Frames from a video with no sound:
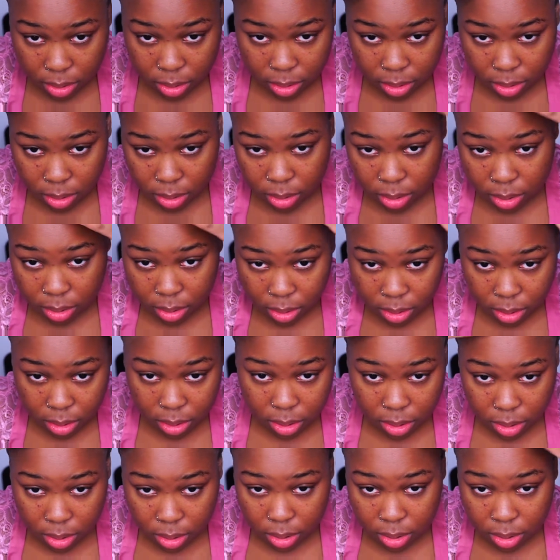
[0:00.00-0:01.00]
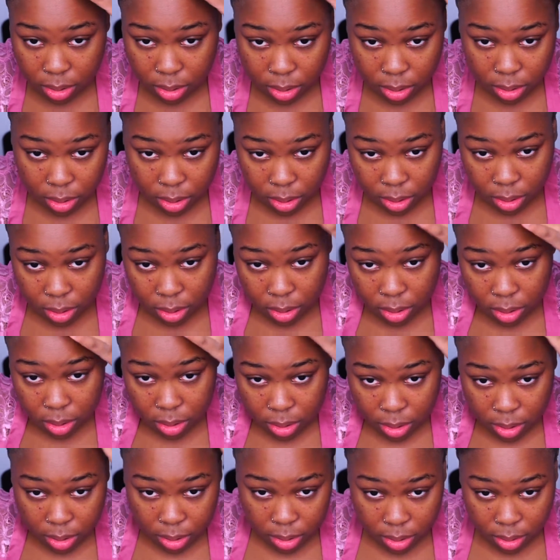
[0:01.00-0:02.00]

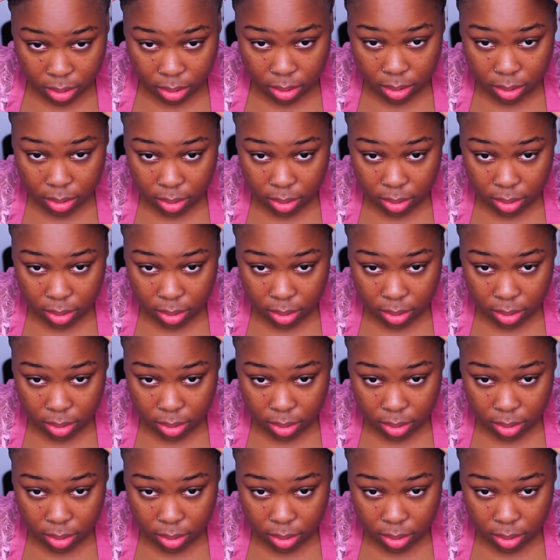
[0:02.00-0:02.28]
(silence)